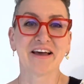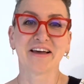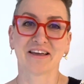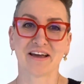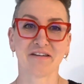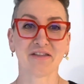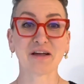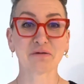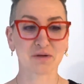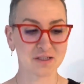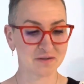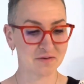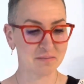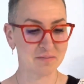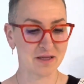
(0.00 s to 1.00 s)
Yeah, that was
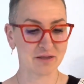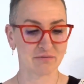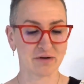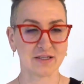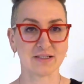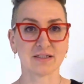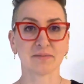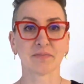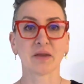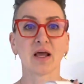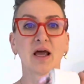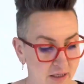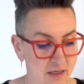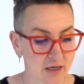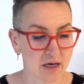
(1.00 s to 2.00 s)
the main reason.
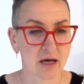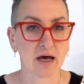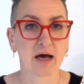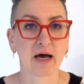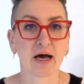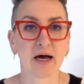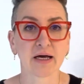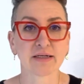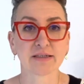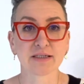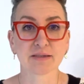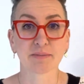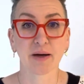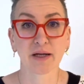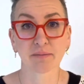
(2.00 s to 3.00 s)
And
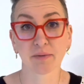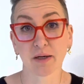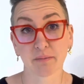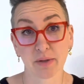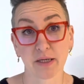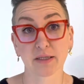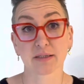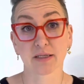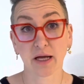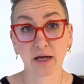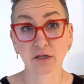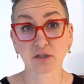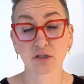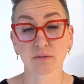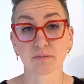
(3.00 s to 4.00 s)
despite my big
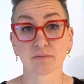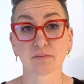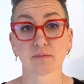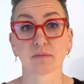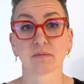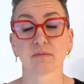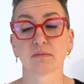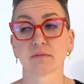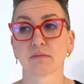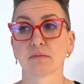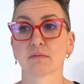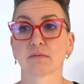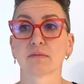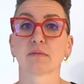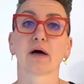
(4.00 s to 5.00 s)
stash,
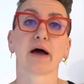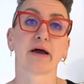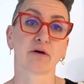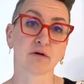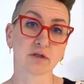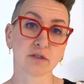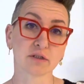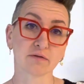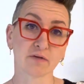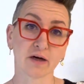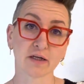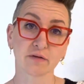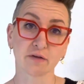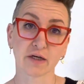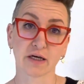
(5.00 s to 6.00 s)
I couldn't
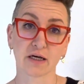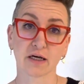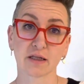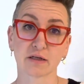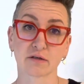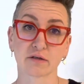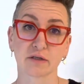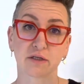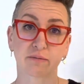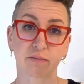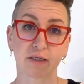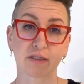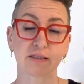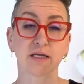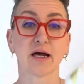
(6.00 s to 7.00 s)
find the color in my
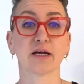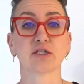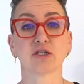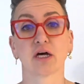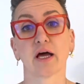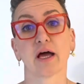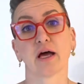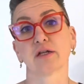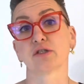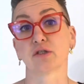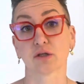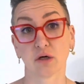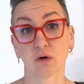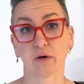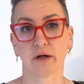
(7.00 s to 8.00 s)
stash. I had to
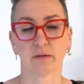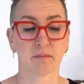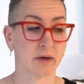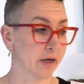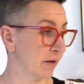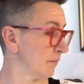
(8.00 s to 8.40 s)
go and buy.